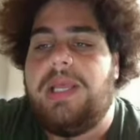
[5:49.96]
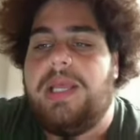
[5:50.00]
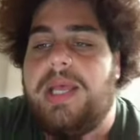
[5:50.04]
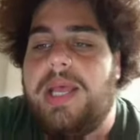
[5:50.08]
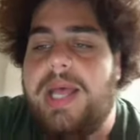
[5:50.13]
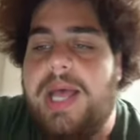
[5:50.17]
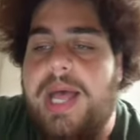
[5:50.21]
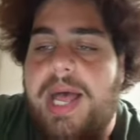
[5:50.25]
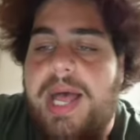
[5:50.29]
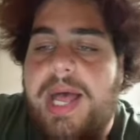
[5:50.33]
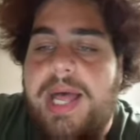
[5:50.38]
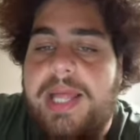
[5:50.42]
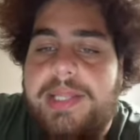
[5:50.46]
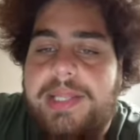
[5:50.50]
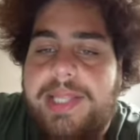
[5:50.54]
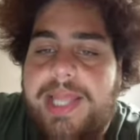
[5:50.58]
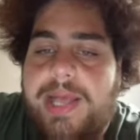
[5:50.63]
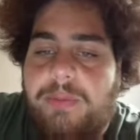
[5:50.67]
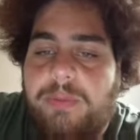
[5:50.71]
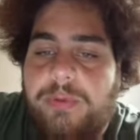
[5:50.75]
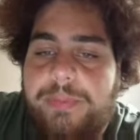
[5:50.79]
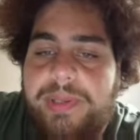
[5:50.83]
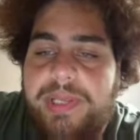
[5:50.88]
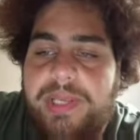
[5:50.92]
And that
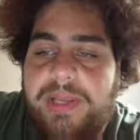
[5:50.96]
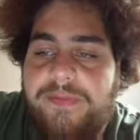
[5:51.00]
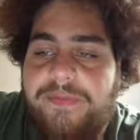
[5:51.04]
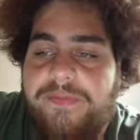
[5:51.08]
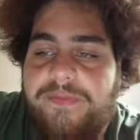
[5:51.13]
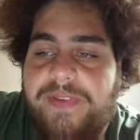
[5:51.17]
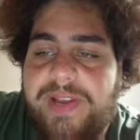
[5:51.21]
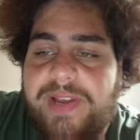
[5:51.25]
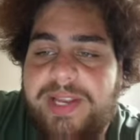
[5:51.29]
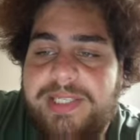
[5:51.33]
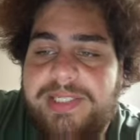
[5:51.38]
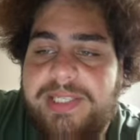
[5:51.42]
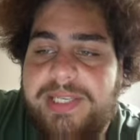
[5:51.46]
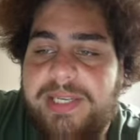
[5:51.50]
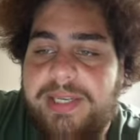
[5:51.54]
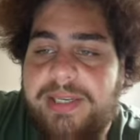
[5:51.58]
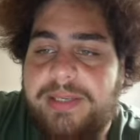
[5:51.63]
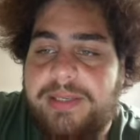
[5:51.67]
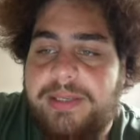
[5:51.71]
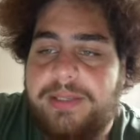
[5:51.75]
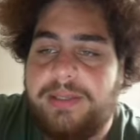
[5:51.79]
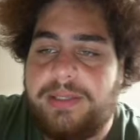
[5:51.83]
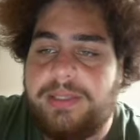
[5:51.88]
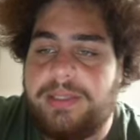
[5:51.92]
will be affecting
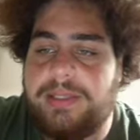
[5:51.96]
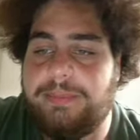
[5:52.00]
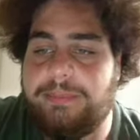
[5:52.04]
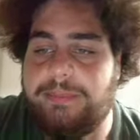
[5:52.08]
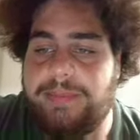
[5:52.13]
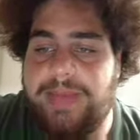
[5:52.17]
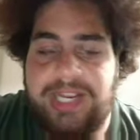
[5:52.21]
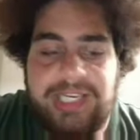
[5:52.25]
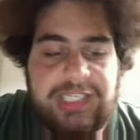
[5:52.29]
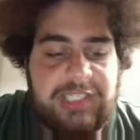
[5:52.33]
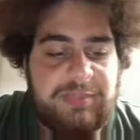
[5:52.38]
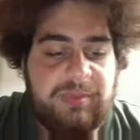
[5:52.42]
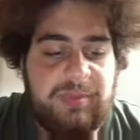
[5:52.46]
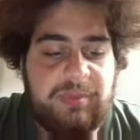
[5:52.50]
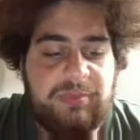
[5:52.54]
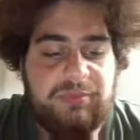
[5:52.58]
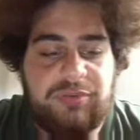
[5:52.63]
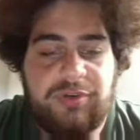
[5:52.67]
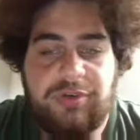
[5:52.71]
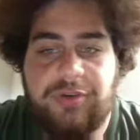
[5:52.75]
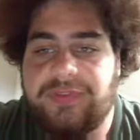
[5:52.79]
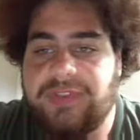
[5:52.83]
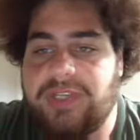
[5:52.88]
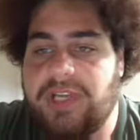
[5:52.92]
the maximum
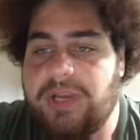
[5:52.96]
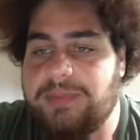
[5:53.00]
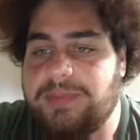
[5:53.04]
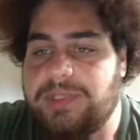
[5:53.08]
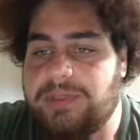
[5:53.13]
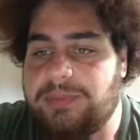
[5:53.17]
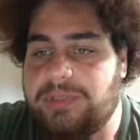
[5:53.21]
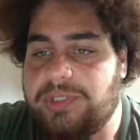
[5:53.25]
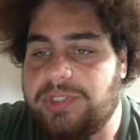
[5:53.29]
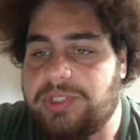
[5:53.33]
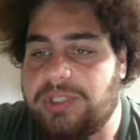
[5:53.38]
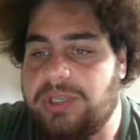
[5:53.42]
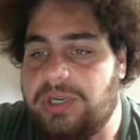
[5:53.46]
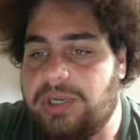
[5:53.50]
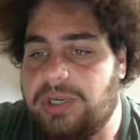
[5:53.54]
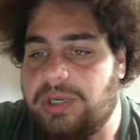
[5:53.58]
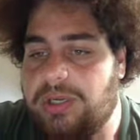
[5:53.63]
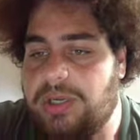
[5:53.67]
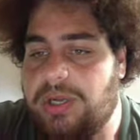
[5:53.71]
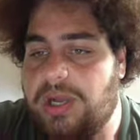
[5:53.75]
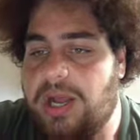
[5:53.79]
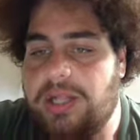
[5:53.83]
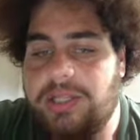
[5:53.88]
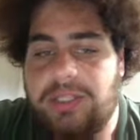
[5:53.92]
proof time. So I'm just going to
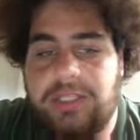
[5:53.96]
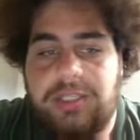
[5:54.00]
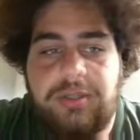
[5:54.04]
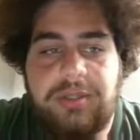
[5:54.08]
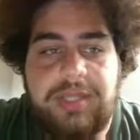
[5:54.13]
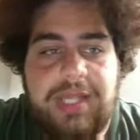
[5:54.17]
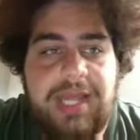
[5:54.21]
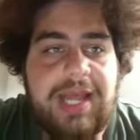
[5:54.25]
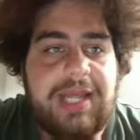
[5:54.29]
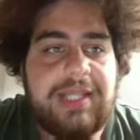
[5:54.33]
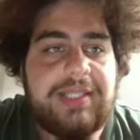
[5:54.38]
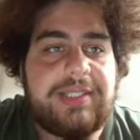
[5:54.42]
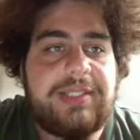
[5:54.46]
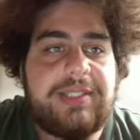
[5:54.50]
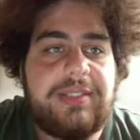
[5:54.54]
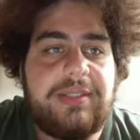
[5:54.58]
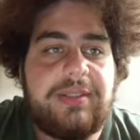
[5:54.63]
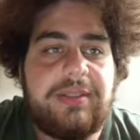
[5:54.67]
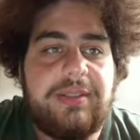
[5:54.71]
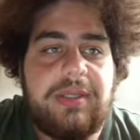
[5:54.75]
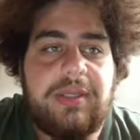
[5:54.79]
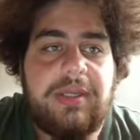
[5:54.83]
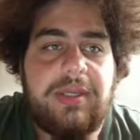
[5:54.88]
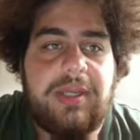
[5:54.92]
undo that
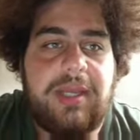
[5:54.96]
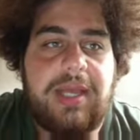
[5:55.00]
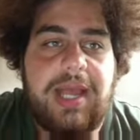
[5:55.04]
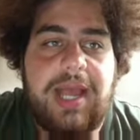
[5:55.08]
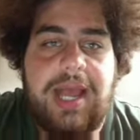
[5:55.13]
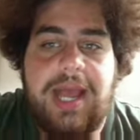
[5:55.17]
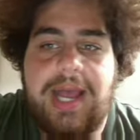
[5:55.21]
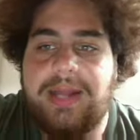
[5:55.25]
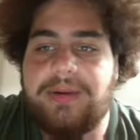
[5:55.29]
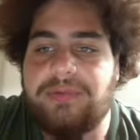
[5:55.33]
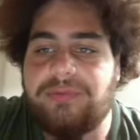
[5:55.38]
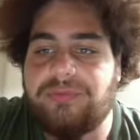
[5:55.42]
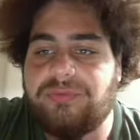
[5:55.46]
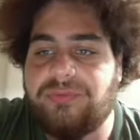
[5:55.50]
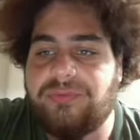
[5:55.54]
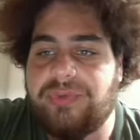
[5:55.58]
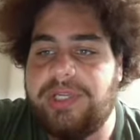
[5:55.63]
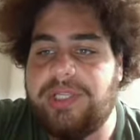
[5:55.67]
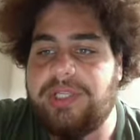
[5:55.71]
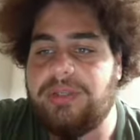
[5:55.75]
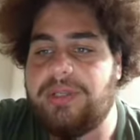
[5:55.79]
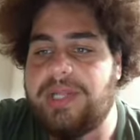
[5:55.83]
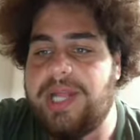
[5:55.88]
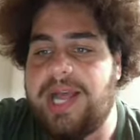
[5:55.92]
and
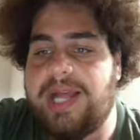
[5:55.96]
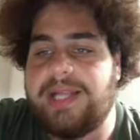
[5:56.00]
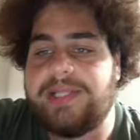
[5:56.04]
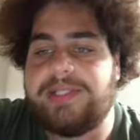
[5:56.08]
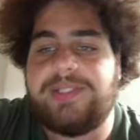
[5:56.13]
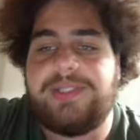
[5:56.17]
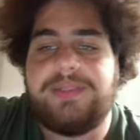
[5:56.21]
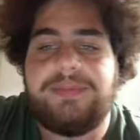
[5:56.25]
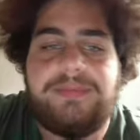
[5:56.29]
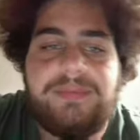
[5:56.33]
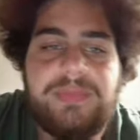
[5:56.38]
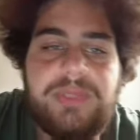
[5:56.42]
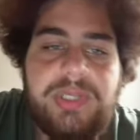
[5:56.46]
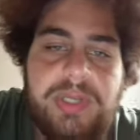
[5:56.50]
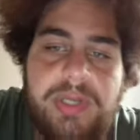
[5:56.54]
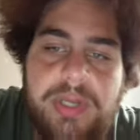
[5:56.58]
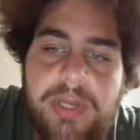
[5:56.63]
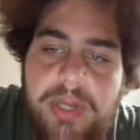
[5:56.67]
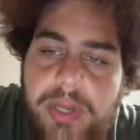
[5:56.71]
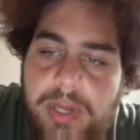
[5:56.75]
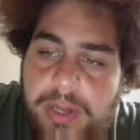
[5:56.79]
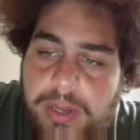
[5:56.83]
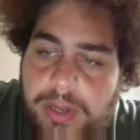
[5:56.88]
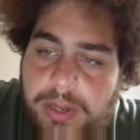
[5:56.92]
redo that.
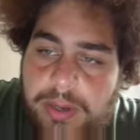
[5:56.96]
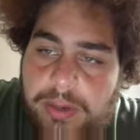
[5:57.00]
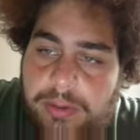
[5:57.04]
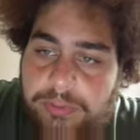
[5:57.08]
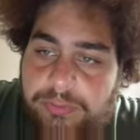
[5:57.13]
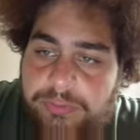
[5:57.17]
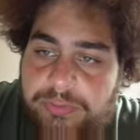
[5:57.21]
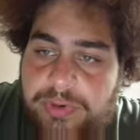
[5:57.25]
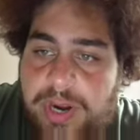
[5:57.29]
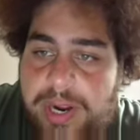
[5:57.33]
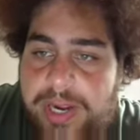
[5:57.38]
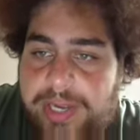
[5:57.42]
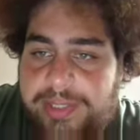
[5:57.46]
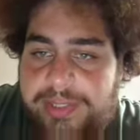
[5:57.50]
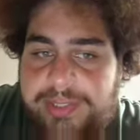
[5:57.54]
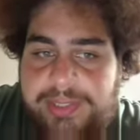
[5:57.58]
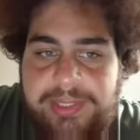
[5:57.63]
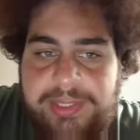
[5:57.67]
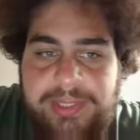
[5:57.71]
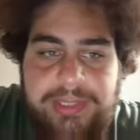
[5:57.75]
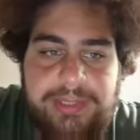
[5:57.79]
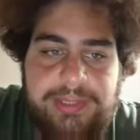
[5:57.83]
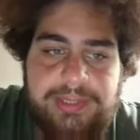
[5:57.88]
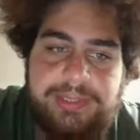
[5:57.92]
Right,
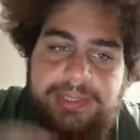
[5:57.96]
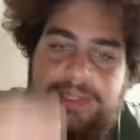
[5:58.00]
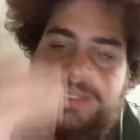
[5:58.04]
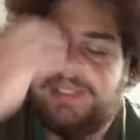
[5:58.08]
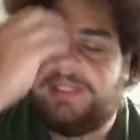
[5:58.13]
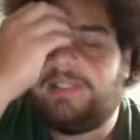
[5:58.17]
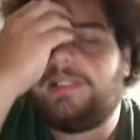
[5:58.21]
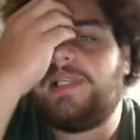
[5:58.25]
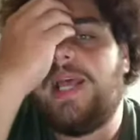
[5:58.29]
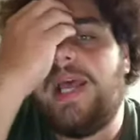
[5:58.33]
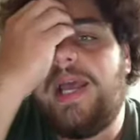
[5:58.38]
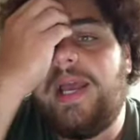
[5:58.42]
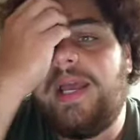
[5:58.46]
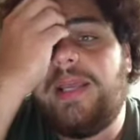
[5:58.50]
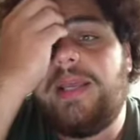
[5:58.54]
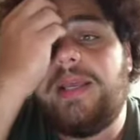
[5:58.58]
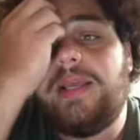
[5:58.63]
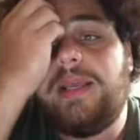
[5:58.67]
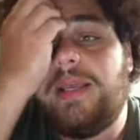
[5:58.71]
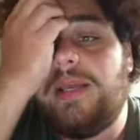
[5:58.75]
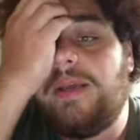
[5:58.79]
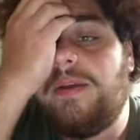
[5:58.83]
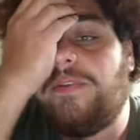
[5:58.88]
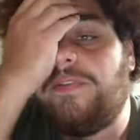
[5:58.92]
say
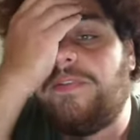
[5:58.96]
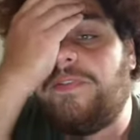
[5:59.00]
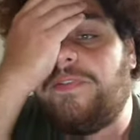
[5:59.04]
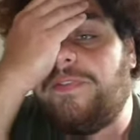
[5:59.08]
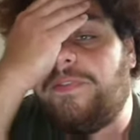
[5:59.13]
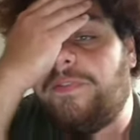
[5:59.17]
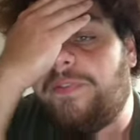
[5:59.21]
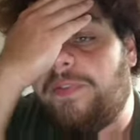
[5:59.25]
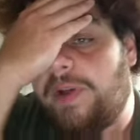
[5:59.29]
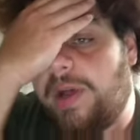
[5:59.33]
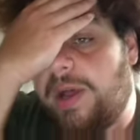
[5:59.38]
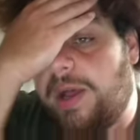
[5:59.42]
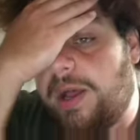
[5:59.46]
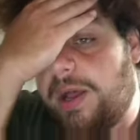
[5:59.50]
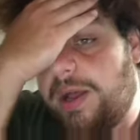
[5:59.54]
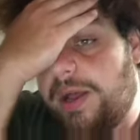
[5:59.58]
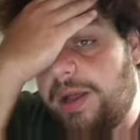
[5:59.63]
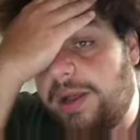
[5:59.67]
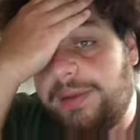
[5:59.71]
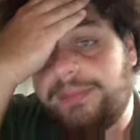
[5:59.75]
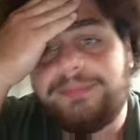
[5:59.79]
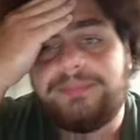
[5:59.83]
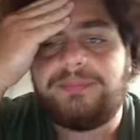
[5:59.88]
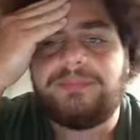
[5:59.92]
if,
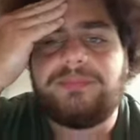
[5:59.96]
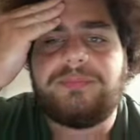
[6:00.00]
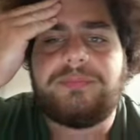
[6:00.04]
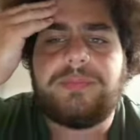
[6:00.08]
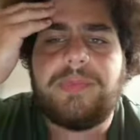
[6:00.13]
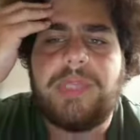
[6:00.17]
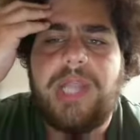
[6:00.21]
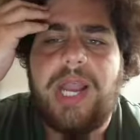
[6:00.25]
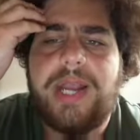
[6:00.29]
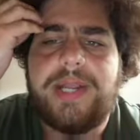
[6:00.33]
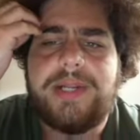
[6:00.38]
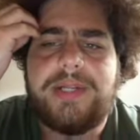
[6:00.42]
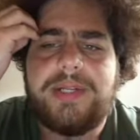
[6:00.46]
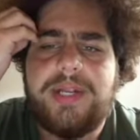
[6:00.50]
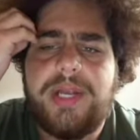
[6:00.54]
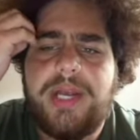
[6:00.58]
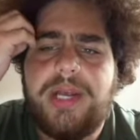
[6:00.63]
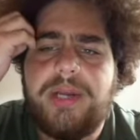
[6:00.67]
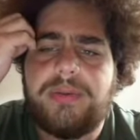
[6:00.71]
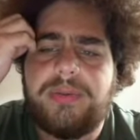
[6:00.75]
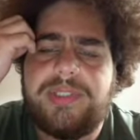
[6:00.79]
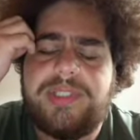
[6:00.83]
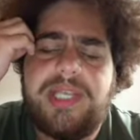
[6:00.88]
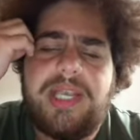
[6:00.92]
I don't
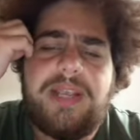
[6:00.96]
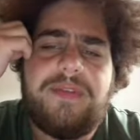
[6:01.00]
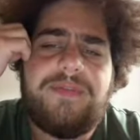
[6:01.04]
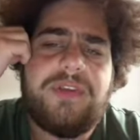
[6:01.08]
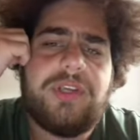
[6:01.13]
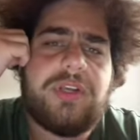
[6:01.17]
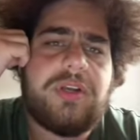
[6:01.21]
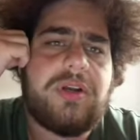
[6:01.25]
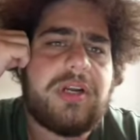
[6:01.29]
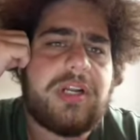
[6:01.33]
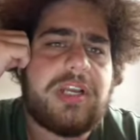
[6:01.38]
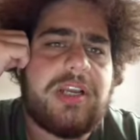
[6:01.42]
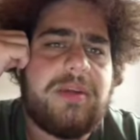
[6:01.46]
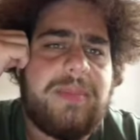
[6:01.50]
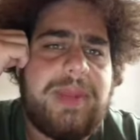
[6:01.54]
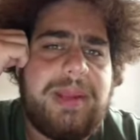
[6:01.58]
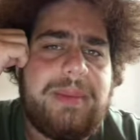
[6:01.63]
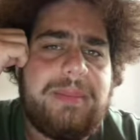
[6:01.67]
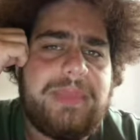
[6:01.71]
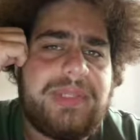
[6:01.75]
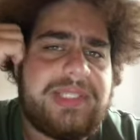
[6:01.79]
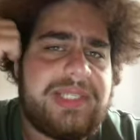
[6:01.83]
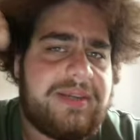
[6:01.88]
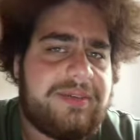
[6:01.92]
know, say if you've got a
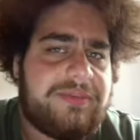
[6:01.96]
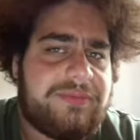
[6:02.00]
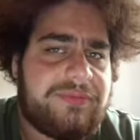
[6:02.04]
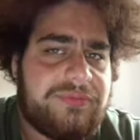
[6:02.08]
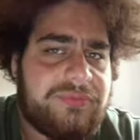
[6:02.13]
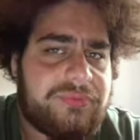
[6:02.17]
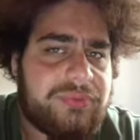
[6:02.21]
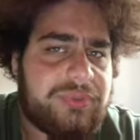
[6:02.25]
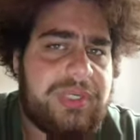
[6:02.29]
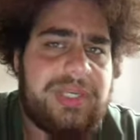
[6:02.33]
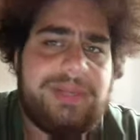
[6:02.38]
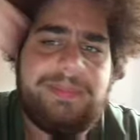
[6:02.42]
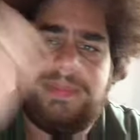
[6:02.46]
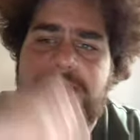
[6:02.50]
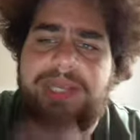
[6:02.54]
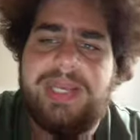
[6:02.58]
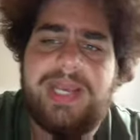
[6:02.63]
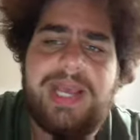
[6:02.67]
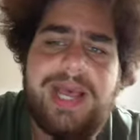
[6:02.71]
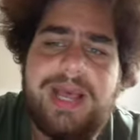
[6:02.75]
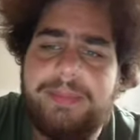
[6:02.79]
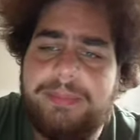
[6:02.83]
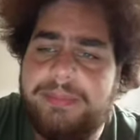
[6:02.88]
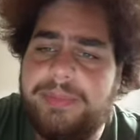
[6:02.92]
commitment at 3
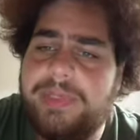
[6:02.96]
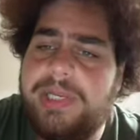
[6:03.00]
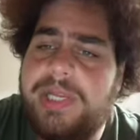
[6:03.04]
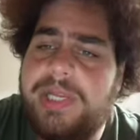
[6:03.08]
p.m,